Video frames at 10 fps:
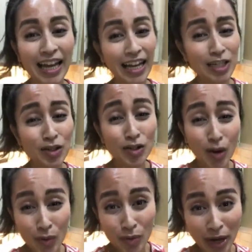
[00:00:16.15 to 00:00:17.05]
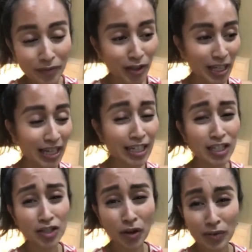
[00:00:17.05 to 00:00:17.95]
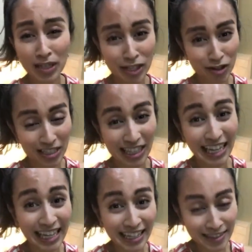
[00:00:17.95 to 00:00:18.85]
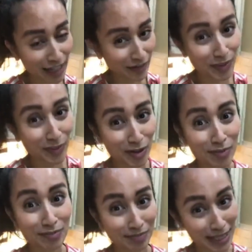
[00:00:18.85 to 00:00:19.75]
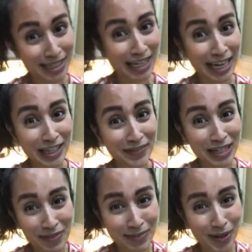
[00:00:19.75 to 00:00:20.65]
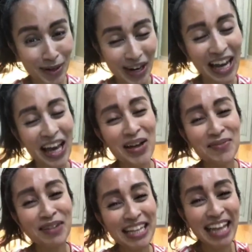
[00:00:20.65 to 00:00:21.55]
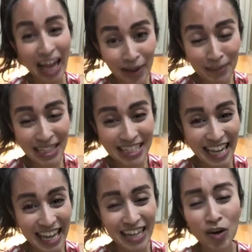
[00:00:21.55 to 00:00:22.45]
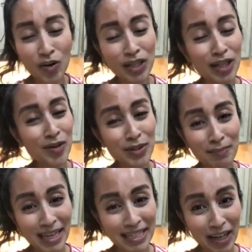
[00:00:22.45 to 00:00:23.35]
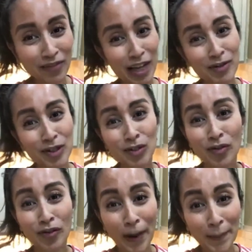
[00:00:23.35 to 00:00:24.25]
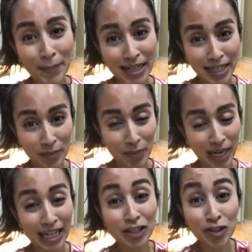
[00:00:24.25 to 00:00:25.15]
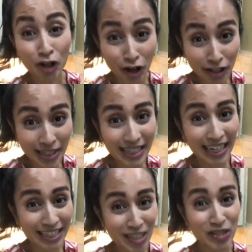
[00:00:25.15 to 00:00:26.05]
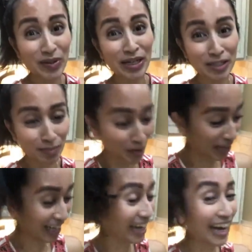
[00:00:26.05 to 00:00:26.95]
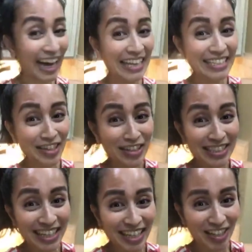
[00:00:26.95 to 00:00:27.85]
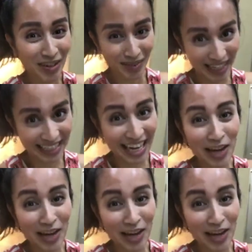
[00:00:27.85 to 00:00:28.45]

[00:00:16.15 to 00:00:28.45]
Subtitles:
It's so comforting, it's so delicious. The kids love it, which means that I love it even more. But now I'm gonna take all of those amazing flavors from banana bread and turn it into a smoothie. I seriously cannot wait.